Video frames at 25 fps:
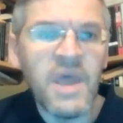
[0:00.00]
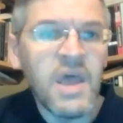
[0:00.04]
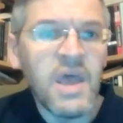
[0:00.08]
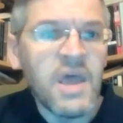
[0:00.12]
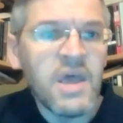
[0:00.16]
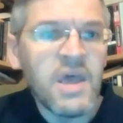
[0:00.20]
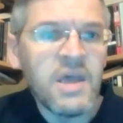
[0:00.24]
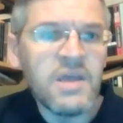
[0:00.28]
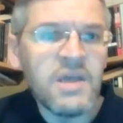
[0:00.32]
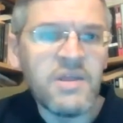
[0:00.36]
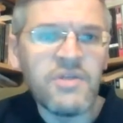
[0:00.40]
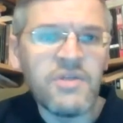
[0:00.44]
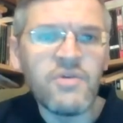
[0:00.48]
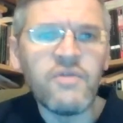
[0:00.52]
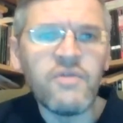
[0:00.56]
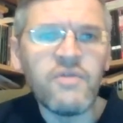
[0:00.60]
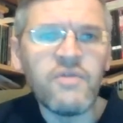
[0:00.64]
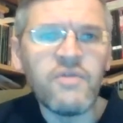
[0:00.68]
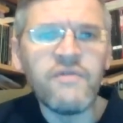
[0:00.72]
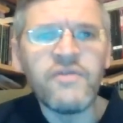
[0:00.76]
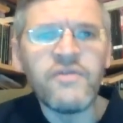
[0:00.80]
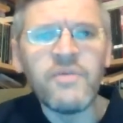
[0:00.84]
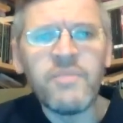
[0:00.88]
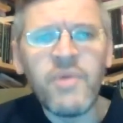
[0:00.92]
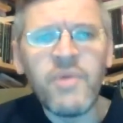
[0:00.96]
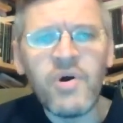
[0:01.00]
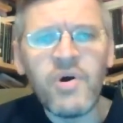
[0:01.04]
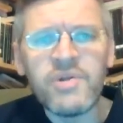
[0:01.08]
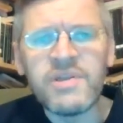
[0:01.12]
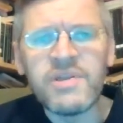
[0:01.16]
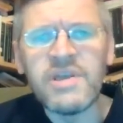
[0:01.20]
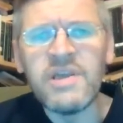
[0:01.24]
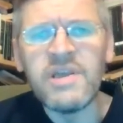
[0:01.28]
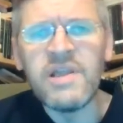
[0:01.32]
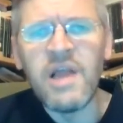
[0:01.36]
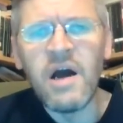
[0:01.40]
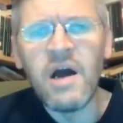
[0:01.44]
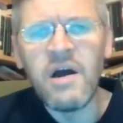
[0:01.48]
He thought of the
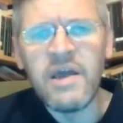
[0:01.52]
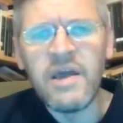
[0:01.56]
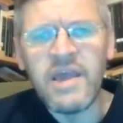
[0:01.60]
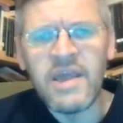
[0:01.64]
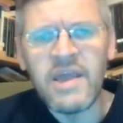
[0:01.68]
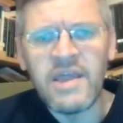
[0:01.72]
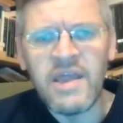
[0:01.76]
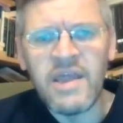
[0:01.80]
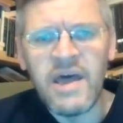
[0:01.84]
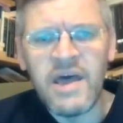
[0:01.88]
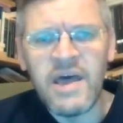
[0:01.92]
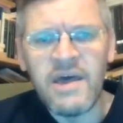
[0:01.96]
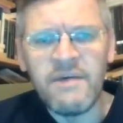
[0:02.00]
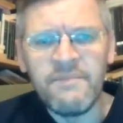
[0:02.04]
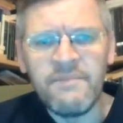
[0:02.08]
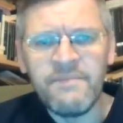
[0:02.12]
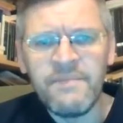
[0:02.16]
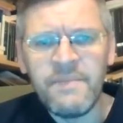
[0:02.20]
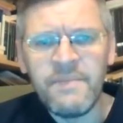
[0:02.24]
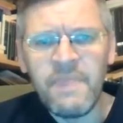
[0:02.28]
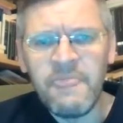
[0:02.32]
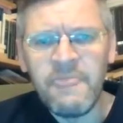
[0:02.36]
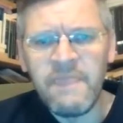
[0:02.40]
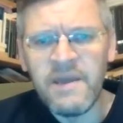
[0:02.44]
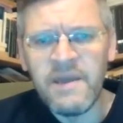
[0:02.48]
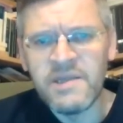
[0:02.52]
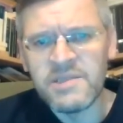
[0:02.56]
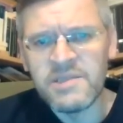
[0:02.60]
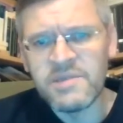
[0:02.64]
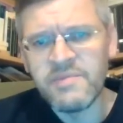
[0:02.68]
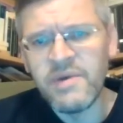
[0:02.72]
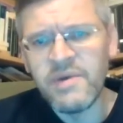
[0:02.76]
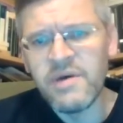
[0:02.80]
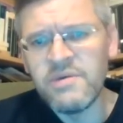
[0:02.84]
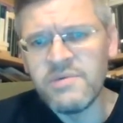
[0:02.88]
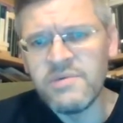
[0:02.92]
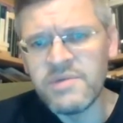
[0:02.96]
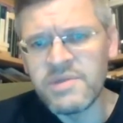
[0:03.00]
body lying there,
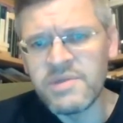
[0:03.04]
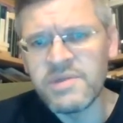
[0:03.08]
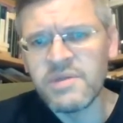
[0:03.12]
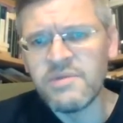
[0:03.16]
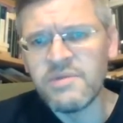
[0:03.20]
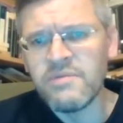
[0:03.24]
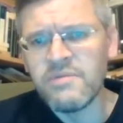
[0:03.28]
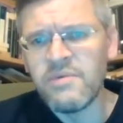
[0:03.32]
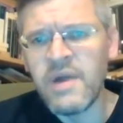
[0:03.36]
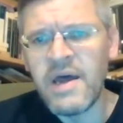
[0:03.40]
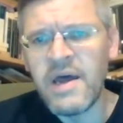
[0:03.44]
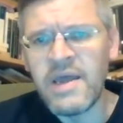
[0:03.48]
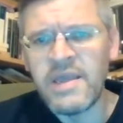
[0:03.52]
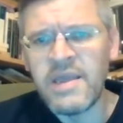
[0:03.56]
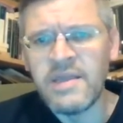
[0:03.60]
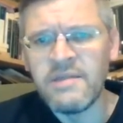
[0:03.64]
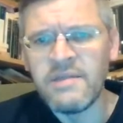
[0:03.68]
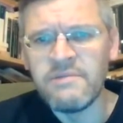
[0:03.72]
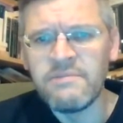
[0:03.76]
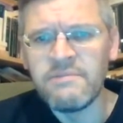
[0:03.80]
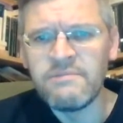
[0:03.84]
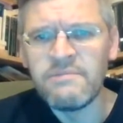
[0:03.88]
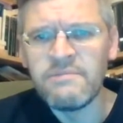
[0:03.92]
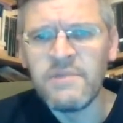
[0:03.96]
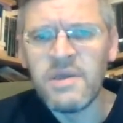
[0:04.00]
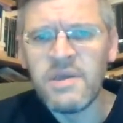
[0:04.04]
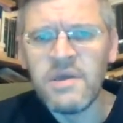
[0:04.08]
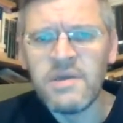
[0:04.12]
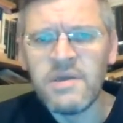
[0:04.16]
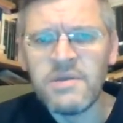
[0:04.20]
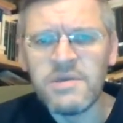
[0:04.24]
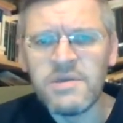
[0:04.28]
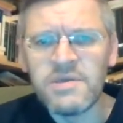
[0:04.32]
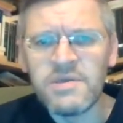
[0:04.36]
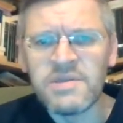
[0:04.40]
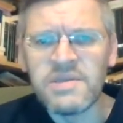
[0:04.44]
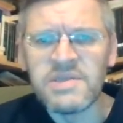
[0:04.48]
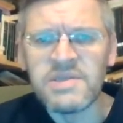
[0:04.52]
exposed to the rain,
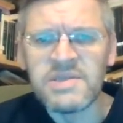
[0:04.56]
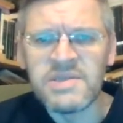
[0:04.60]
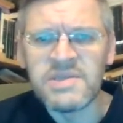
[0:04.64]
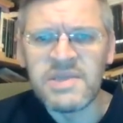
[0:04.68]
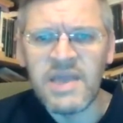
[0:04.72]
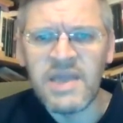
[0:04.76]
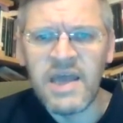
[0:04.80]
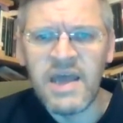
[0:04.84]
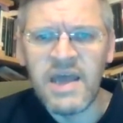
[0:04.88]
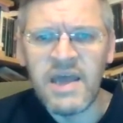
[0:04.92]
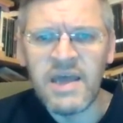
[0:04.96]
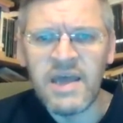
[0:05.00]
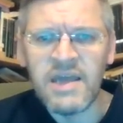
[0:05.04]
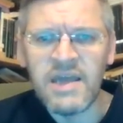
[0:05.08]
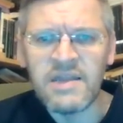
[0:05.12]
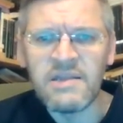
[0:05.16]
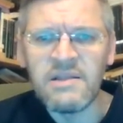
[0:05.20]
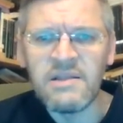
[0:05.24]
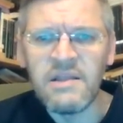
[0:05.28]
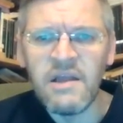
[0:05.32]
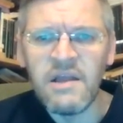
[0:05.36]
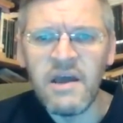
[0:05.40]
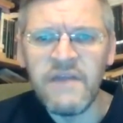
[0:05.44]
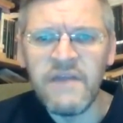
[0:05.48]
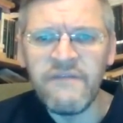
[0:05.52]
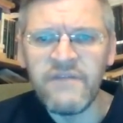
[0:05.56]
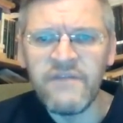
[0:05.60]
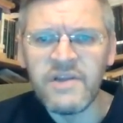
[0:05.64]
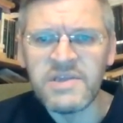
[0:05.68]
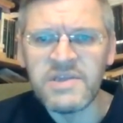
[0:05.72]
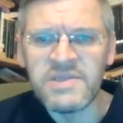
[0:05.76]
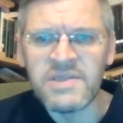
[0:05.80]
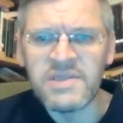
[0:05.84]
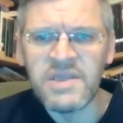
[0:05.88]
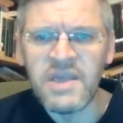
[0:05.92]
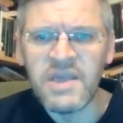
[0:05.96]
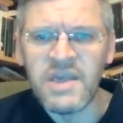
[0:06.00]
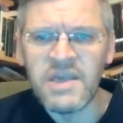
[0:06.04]
just a sad,
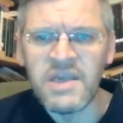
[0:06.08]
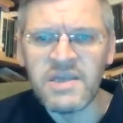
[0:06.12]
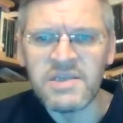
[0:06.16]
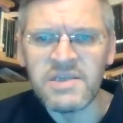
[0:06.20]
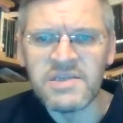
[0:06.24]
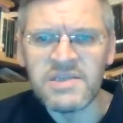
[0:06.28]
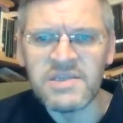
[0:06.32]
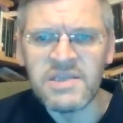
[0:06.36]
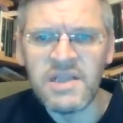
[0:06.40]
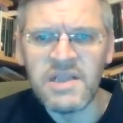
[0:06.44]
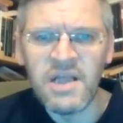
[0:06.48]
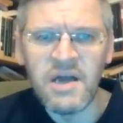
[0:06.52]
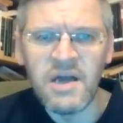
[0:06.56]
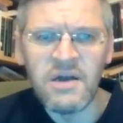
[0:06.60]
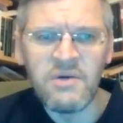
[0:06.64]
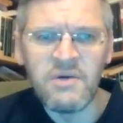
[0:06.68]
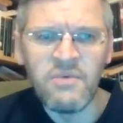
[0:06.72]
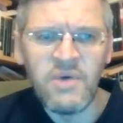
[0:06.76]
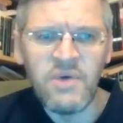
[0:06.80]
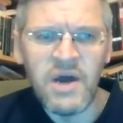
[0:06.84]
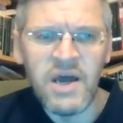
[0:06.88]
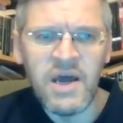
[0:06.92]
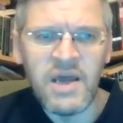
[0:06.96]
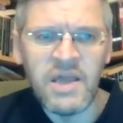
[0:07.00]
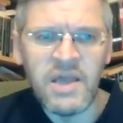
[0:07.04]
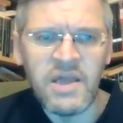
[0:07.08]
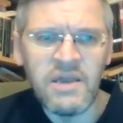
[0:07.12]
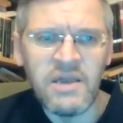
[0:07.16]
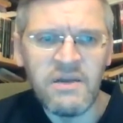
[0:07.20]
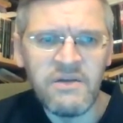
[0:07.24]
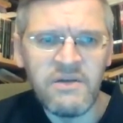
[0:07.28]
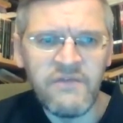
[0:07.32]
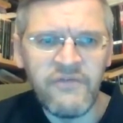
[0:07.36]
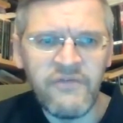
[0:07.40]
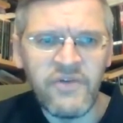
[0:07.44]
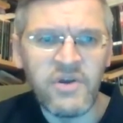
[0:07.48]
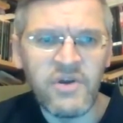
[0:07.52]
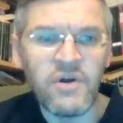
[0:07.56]
lifeless thing slung away,
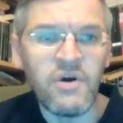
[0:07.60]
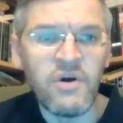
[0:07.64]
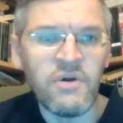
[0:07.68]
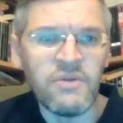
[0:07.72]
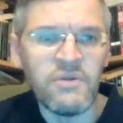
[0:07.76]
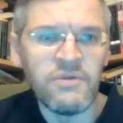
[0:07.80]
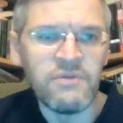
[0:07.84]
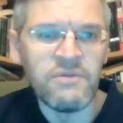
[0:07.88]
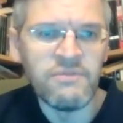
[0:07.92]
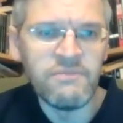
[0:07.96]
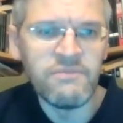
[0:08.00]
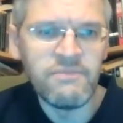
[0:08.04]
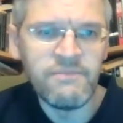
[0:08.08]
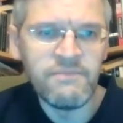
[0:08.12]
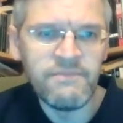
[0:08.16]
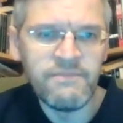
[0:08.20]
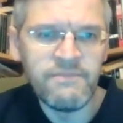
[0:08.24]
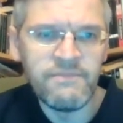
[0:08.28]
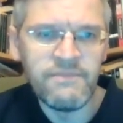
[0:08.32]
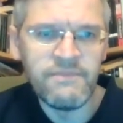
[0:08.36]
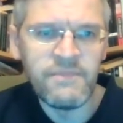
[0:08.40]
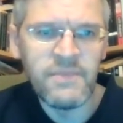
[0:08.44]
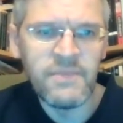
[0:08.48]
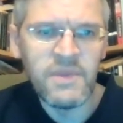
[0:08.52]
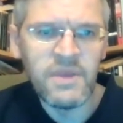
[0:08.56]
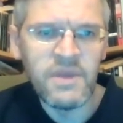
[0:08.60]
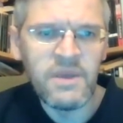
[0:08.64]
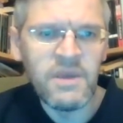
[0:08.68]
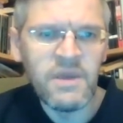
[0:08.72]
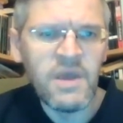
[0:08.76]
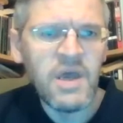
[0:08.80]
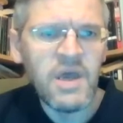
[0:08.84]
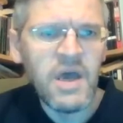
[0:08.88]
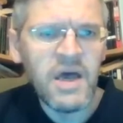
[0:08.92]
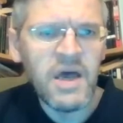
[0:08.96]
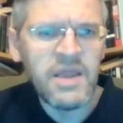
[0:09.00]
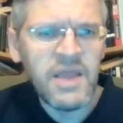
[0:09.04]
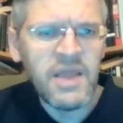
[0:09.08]
forgotten.
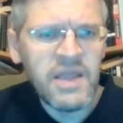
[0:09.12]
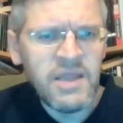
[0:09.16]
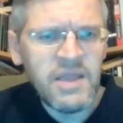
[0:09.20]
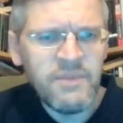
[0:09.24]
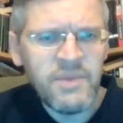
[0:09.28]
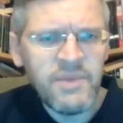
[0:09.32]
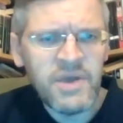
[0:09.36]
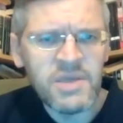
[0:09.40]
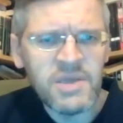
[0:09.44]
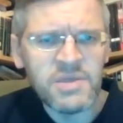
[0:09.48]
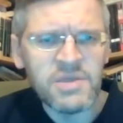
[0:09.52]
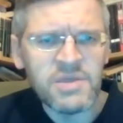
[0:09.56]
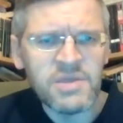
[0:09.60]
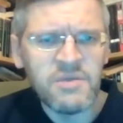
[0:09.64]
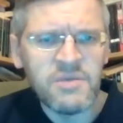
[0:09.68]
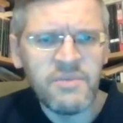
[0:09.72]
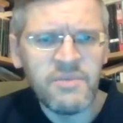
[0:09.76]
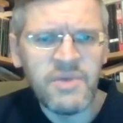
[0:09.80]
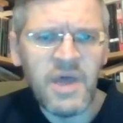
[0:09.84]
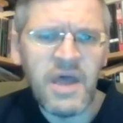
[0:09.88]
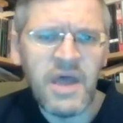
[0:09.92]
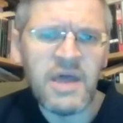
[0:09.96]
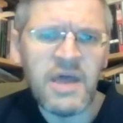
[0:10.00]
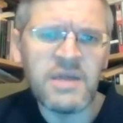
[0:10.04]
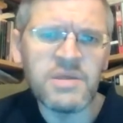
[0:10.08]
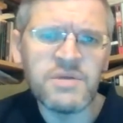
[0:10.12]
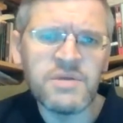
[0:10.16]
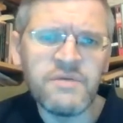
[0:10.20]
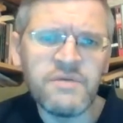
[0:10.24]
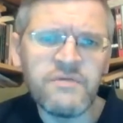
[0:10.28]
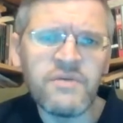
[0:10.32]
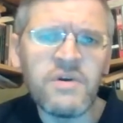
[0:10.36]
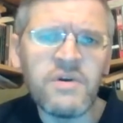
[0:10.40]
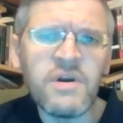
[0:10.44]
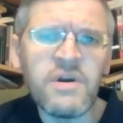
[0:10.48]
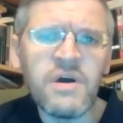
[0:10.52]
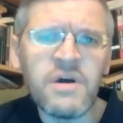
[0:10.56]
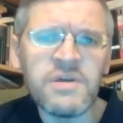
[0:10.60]
And then he pictured the patch of
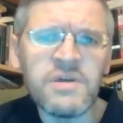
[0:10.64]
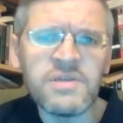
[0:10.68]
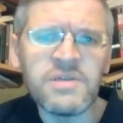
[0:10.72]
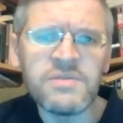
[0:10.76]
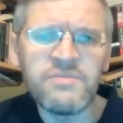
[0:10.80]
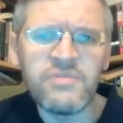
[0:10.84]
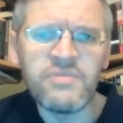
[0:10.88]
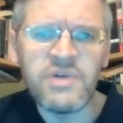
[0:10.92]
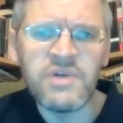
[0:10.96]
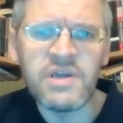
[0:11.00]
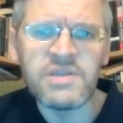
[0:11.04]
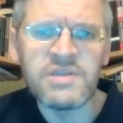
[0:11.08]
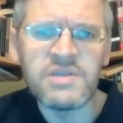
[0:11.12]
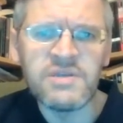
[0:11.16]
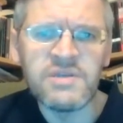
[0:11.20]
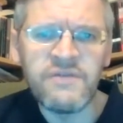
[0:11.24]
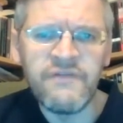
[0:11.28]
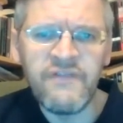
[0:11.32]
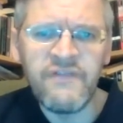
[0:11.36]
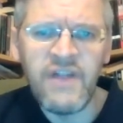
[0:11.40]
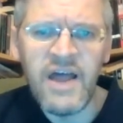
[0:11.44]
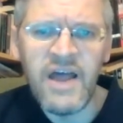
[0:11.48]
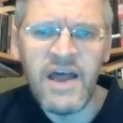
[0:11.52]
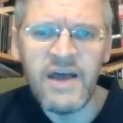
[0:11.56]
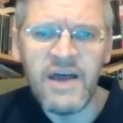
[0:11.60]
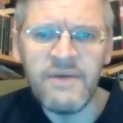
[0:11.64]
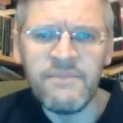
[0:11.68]
grass pressed flat,